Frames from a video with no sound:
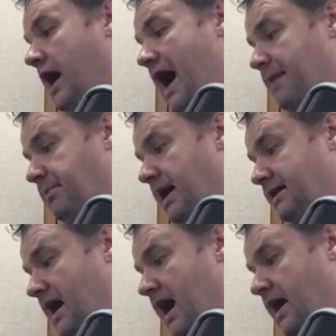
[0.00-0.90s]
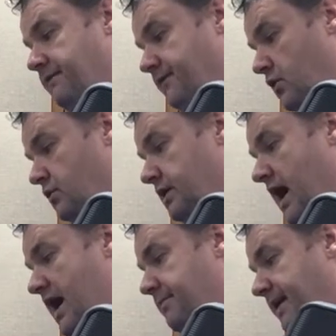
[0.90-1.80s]
iPod, iPhone,
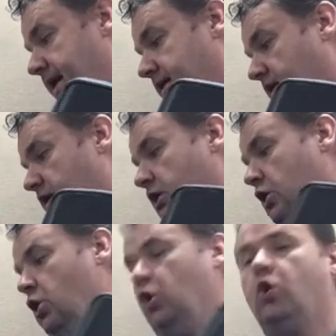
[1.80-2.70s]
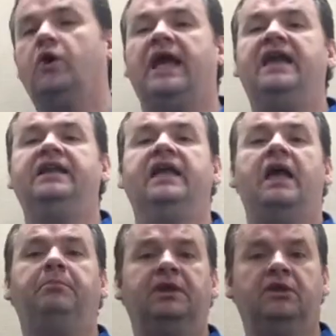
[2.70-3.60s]
iPad, or any
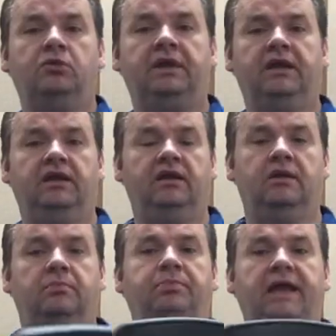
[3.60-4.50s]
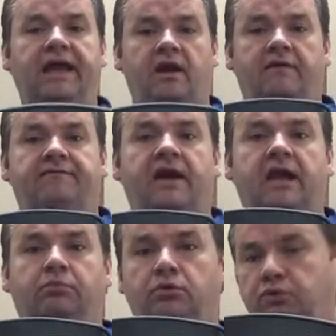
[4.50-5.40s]
MP3 player via
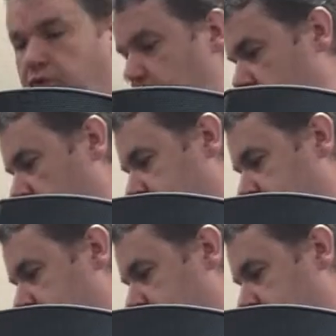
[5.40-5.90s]
Bluetooth.